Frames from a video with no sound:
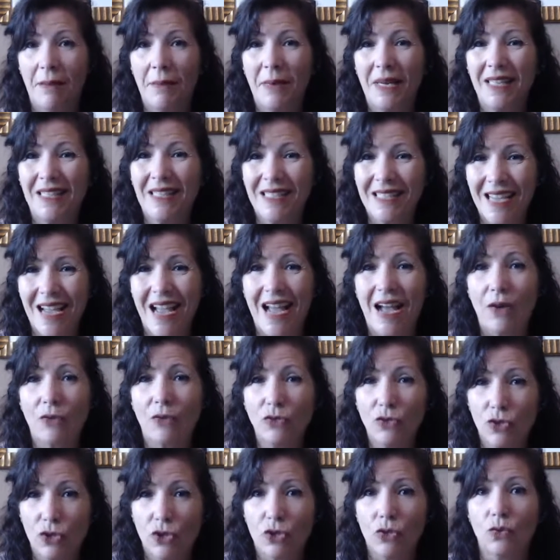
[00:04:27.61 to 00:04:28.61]
I mean,
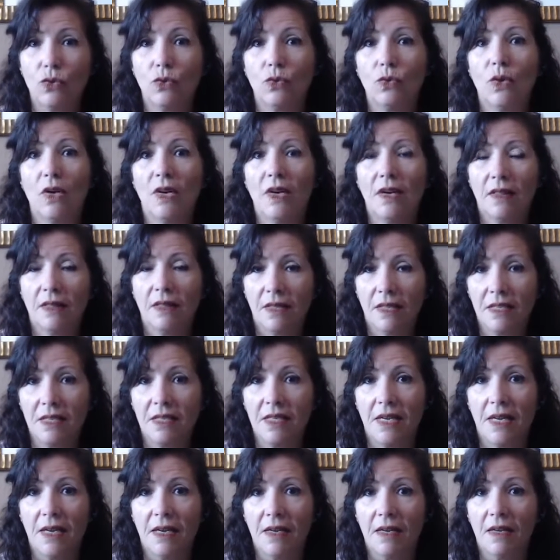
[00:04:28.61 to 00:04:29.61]
down to the
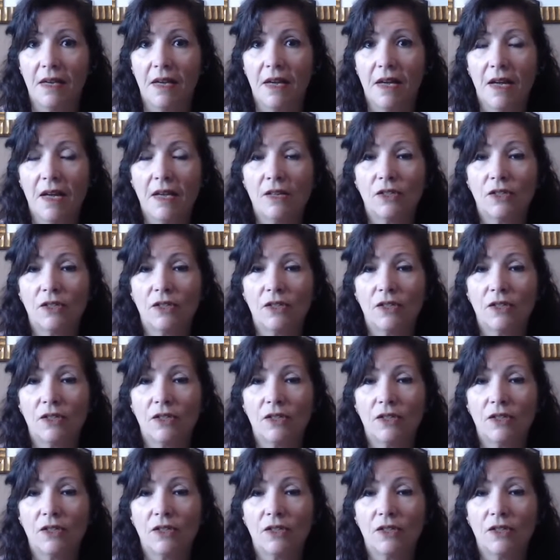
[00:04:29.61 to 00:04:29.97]
day.